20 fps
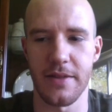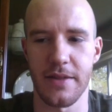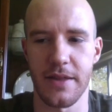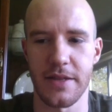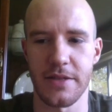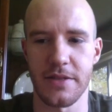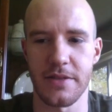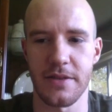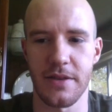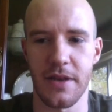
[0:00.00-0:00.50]

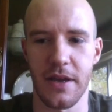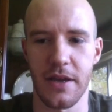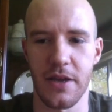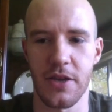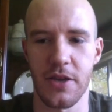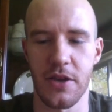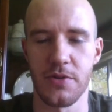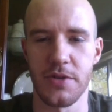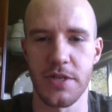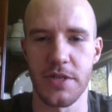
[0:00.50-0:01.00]
that's a
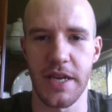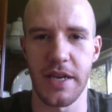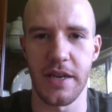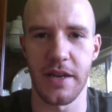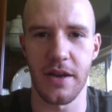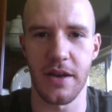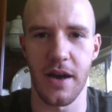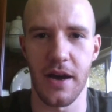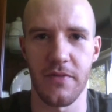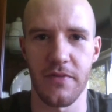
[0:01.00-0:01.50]
huge key
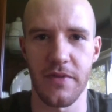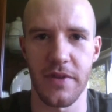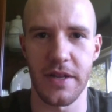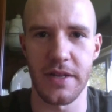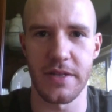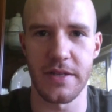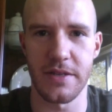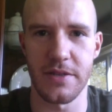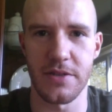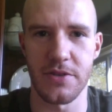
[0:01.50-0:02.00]
to
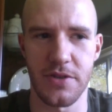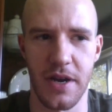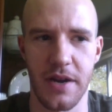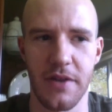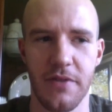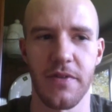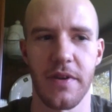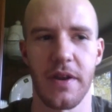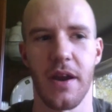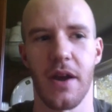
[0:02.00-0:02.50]
confidence is trying
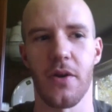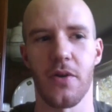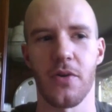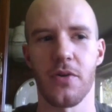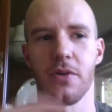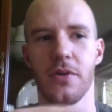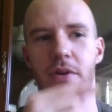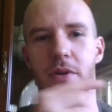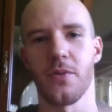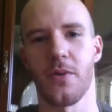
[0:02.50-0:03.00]
to figure out
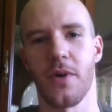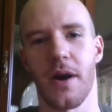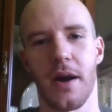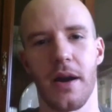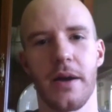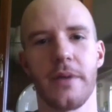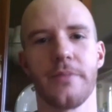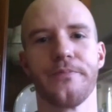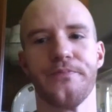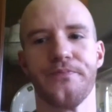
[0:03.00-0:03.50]
who you
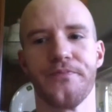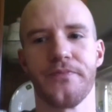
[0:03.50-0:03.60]
are